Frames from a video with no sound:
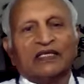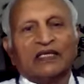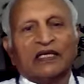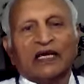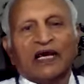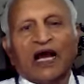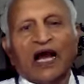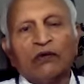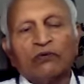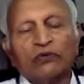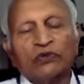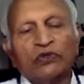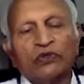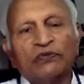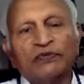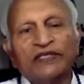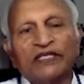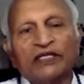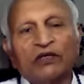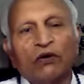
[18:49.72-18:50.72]
How do
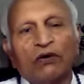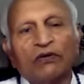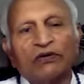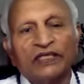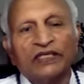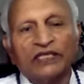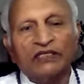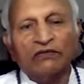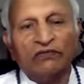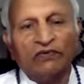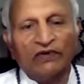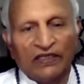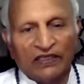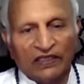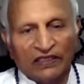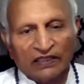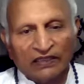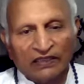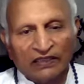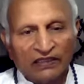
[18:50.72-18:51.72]
we go
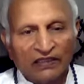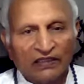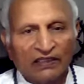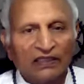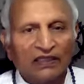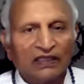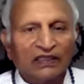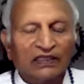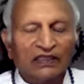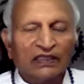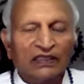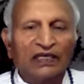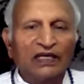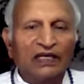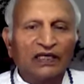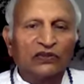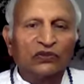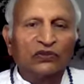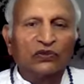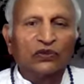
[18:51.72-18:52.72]
inward? There are
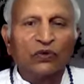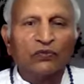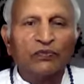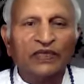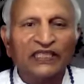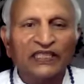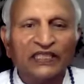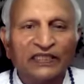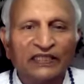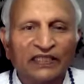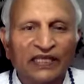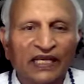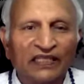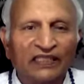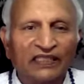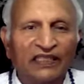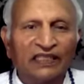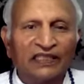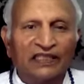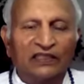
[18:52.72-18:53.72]
so many
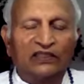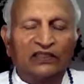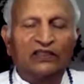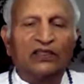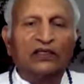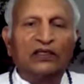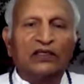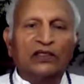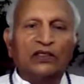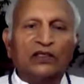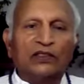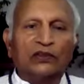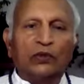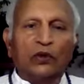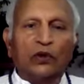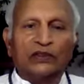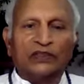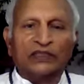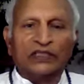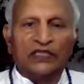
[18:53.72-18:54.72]
techniques,
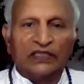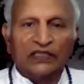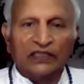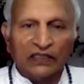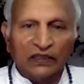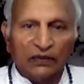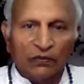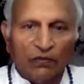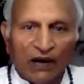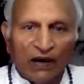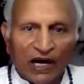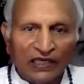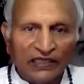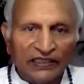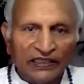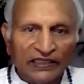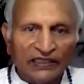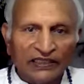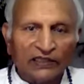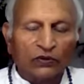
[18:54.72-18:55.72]
torturing the
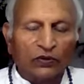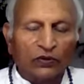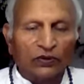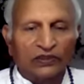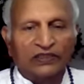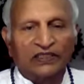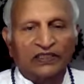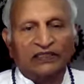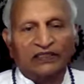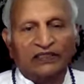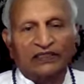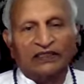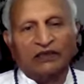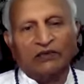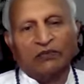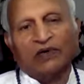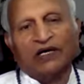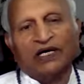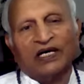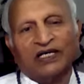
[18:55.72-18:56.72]
body, torturing the
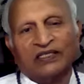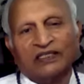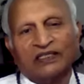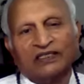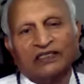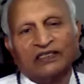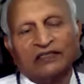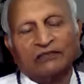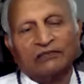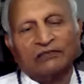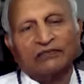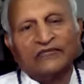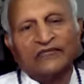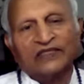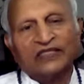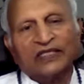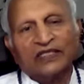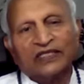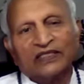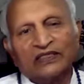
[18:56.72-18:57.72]
mind.
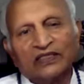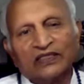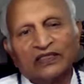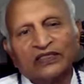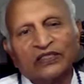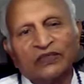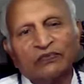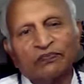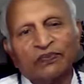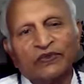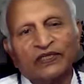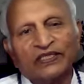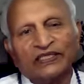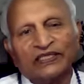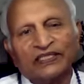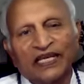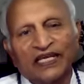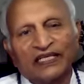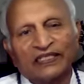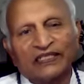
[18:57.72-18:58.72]
The simplest
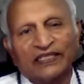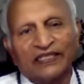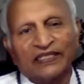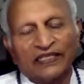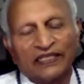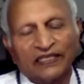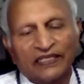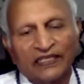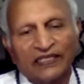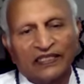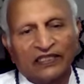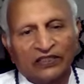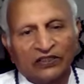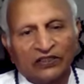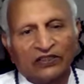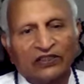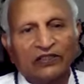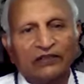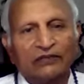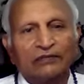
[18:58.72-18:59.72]
technique
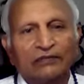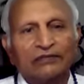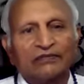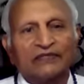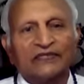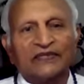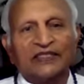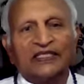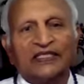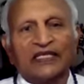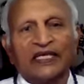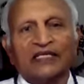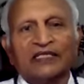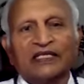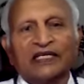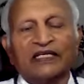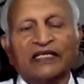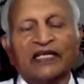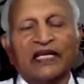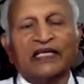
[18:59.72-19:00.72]
is get
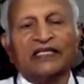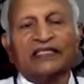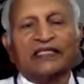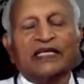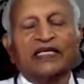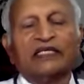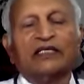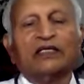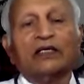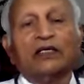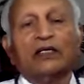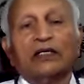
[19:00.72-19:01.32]
connected